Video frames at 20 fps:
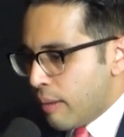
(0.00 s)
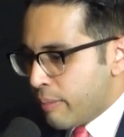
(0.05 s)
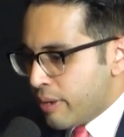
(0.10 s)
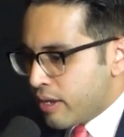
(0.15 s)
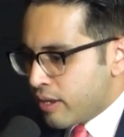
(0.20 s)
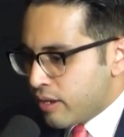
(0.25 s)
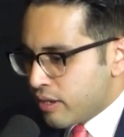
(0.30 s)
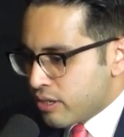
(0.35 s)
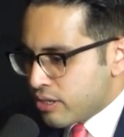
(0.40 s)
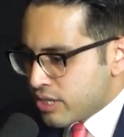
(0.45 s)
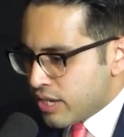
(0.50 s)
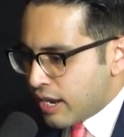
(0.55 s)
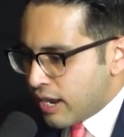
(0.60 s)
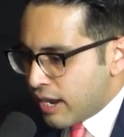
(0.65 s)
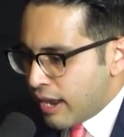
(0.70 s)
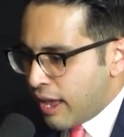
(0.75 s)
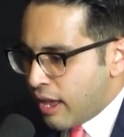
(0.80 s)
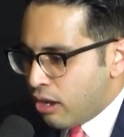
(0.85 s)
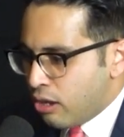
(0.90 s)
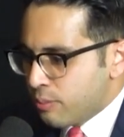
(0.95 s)
because
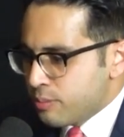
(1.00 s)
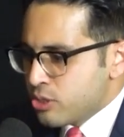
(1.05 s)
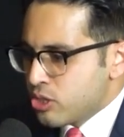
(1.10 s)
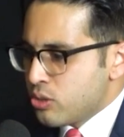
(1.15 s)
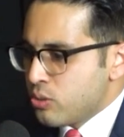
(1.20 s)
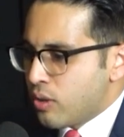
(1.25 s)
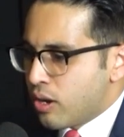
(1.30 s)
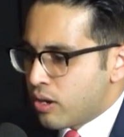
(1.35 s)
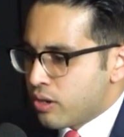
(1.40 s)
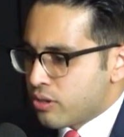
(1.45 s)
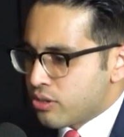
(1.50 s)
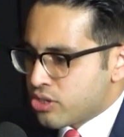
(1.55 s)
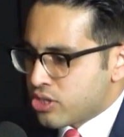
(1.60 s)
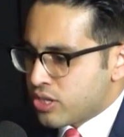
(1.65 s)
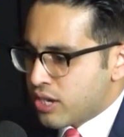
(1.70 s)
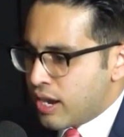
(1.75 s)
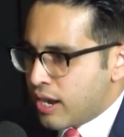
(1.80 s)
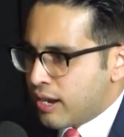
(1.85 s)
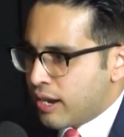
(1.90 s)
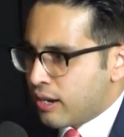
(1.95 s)
it helps you
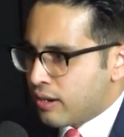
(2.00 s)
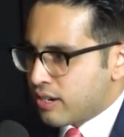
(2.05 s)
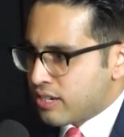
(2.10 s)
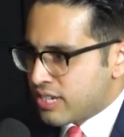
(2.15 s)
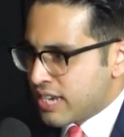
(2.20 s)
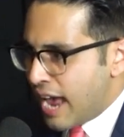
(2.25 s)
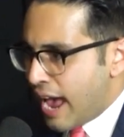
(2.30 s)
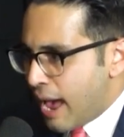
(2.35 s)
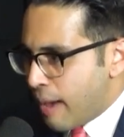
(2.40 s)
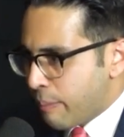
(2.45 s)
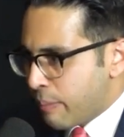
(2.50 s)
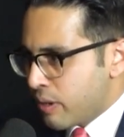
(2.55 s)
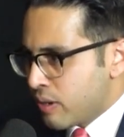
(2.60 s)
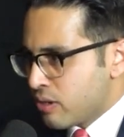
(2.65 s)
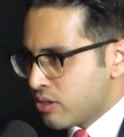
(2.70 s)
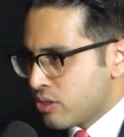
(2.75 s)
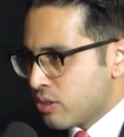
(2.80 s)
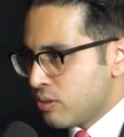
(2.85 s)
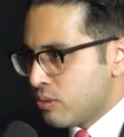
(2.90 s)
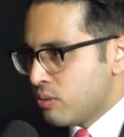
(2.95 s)
understand how to tap
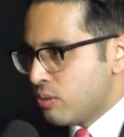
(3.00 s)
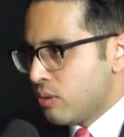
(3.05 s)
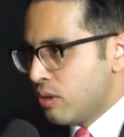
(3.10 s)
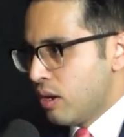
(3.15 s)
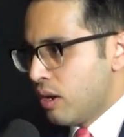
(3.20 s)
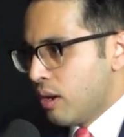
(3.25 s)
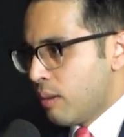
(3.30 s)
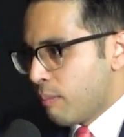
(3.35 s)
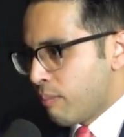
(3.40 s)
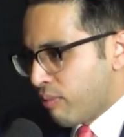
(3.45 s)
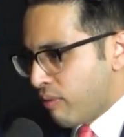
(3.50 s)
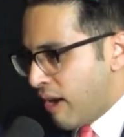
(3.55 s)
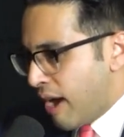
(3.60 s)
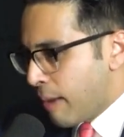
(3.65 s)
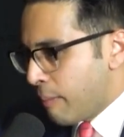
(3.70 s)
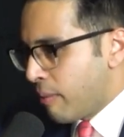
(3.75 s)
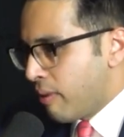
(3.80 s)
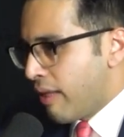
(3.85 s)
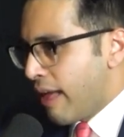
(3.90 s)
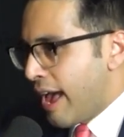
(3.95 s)
into
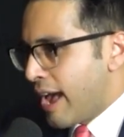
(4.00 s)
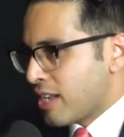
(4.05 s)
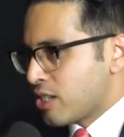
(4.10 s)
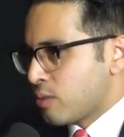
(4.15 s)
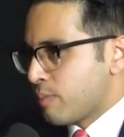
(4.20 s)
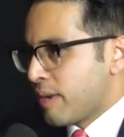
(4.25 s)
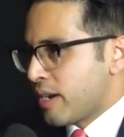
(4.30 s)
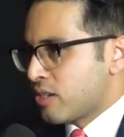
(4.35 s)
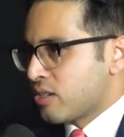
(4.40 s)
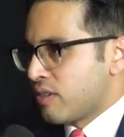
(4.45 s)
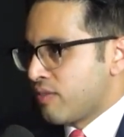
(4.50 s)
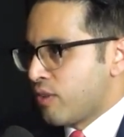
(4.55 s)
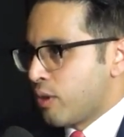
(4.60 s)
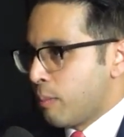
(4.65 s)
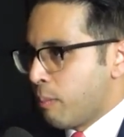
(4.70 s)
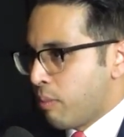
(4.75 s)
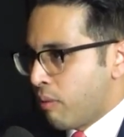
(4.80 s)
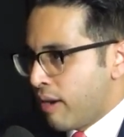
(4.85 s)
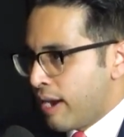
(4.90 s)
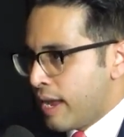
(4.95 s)
primal aspects of your
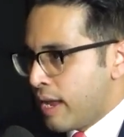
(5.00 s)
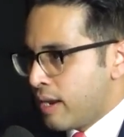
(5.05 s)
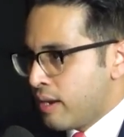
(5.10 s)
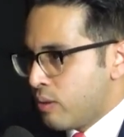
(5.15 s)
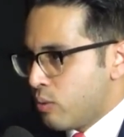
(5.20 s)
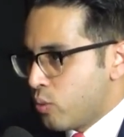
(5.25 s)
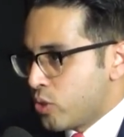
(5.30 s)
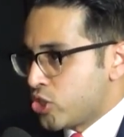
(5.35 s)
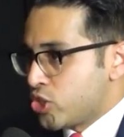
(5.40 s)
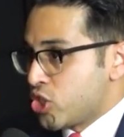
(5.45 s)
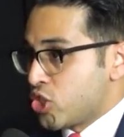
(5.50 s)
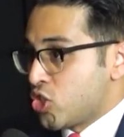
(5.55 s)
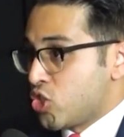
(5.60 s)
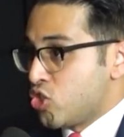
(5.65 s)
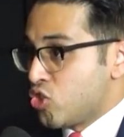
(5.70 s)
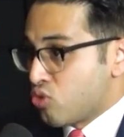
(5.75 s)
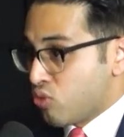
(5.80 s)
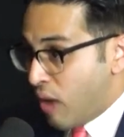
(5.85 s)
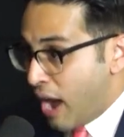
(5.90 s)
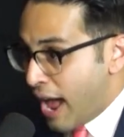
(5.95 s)
brain, which
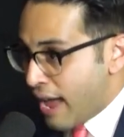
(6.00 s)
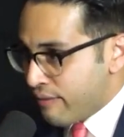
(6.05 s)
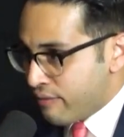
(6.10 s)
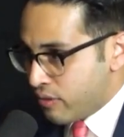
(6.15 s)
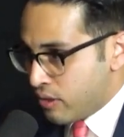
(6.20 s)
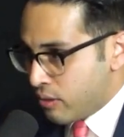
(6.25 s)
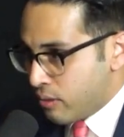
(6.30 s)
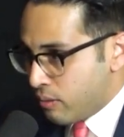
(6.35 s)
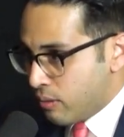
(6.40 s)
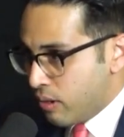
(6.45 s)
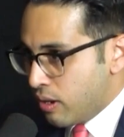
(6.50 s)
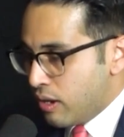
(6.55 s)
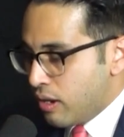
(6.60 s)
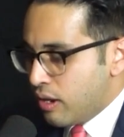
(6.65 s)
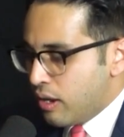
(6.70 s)
just drive you.